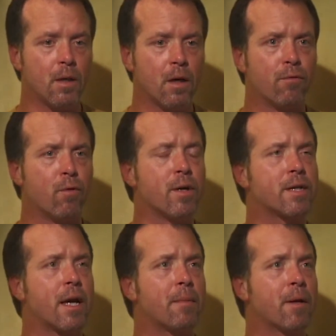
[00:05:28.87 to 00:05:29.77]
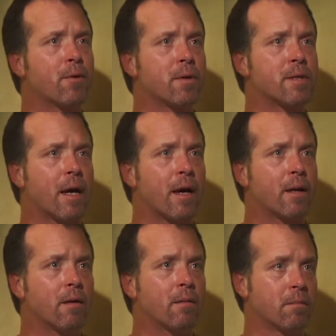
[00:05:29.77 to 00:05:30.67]
a voice came into his head,
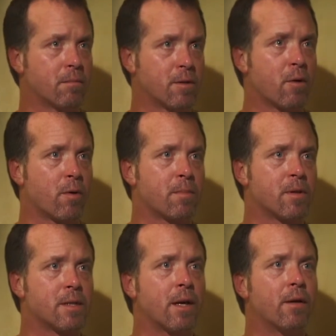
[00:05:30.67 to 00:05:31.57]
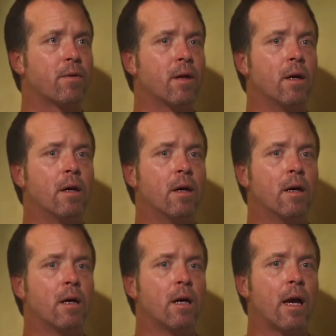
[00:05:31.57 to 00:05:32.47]
so he perceived,
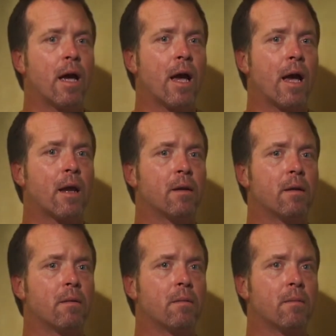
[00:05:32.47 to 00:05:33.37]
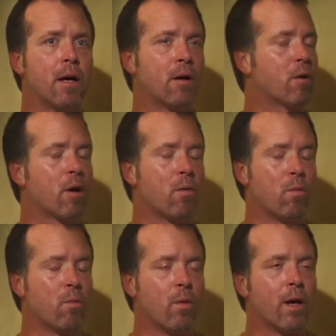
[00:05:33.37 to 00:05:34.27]
and I don't
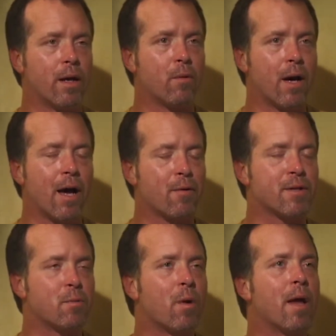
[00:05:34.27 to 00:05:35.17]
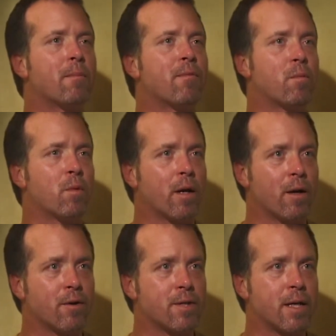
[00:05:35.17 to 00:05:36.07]
know what, how this went, but from what I
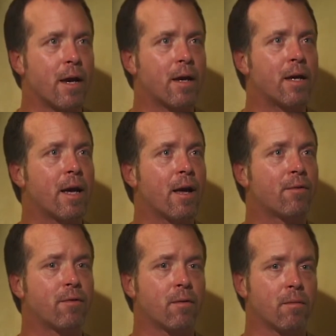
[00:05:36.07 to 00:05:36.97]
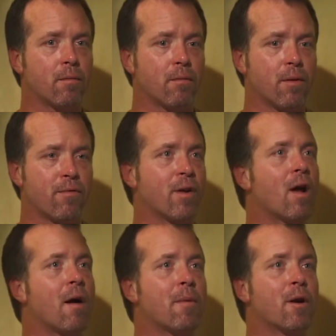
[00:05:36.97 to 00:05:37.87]
understand, he asked the
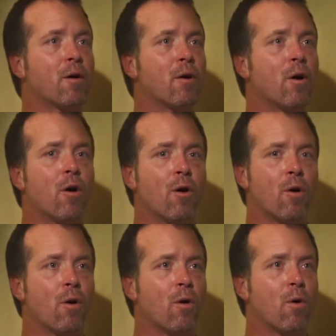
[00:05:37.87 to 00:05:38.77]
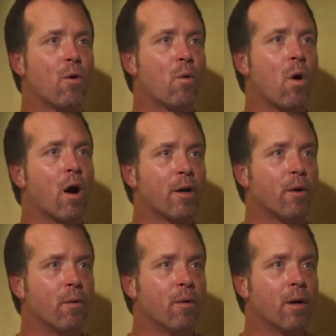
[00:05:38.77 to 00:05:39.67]
phenomena who are
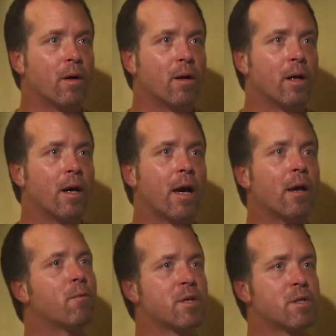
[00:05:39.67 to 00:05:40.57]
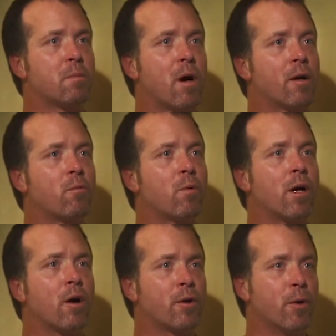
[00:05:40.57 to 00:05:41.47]
you? And it responded, we
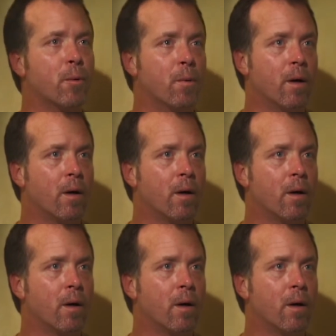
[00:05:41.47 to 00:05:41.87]
are you.